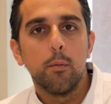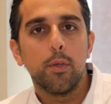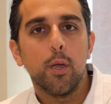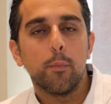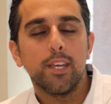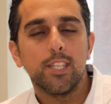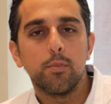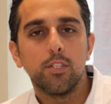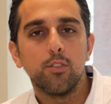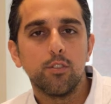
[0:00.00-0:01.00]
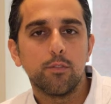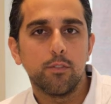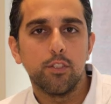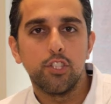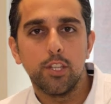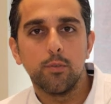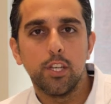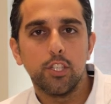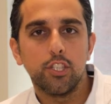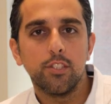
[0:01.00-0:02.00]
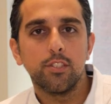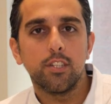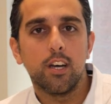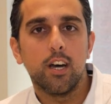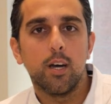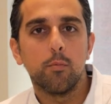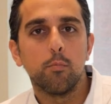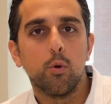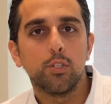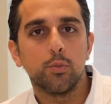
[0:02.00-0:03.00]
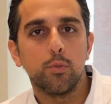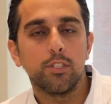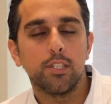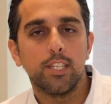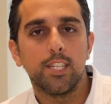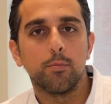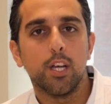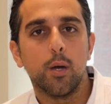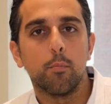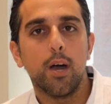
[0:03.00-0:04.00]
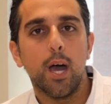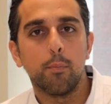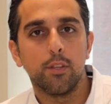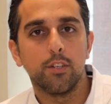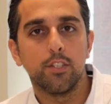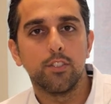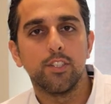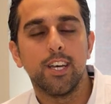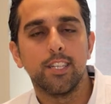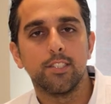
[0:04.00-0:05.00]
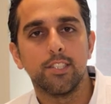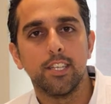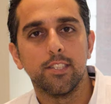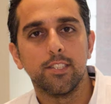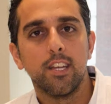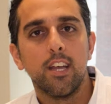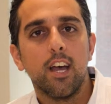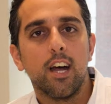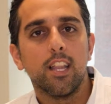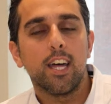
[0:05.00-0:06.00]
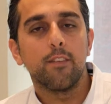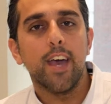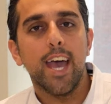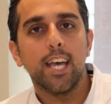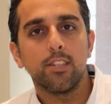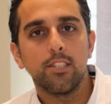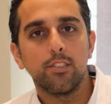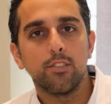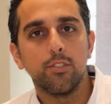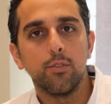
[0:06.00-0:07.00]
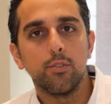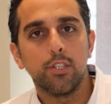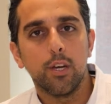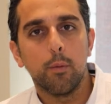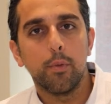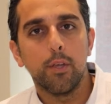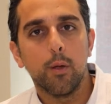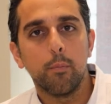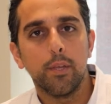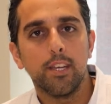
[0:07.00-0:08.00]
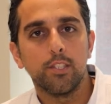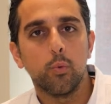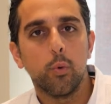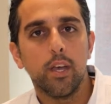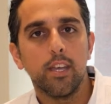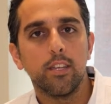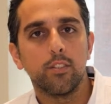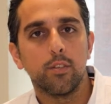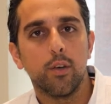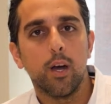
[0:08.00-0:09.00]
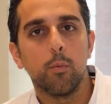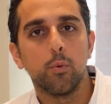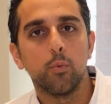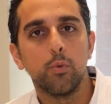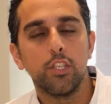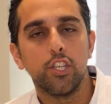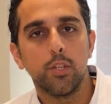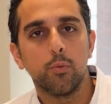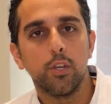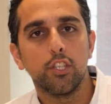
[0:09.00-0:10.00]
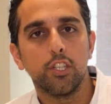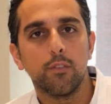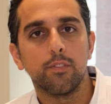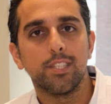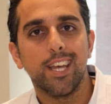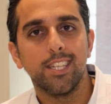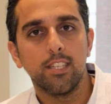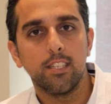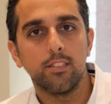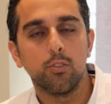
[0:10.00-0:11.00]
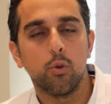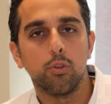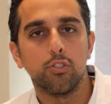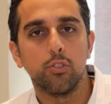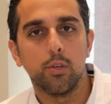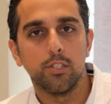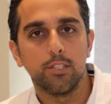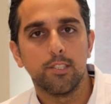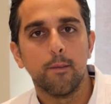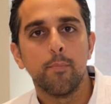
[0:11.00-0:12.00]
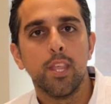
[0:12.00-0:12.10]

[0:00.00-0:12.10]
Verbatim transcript: PRP has been used for generations, most recently has become popular in the United States. A lot of athletes use PRP as a way to help regeneration of tendons or joints.